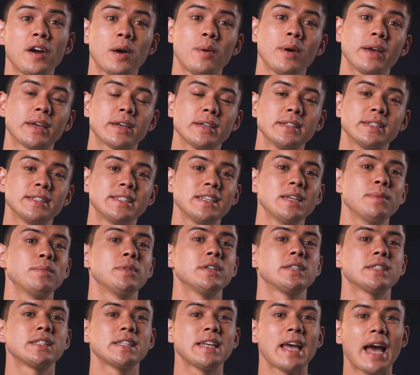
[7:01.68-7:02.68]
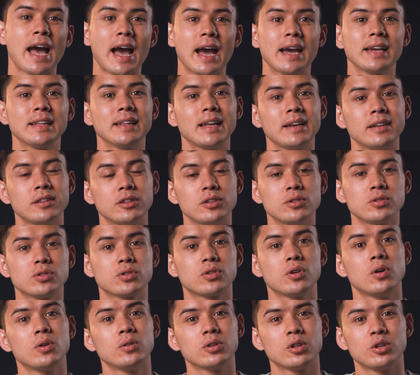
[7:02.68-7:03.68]
how I can seamlessly highlight those
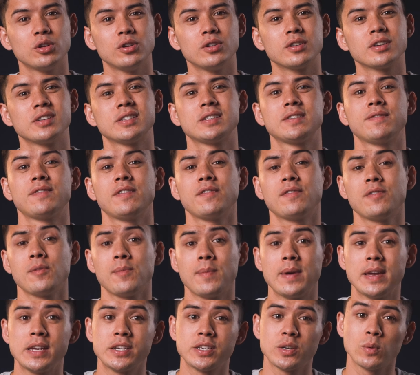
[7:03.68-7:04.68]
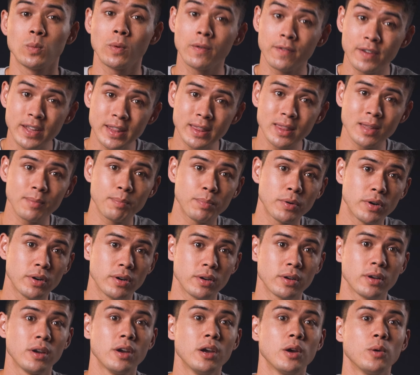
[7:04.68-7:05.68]
golden nuggets of information within the
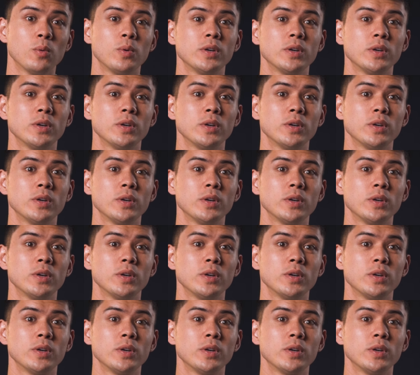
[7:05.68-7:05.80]
book,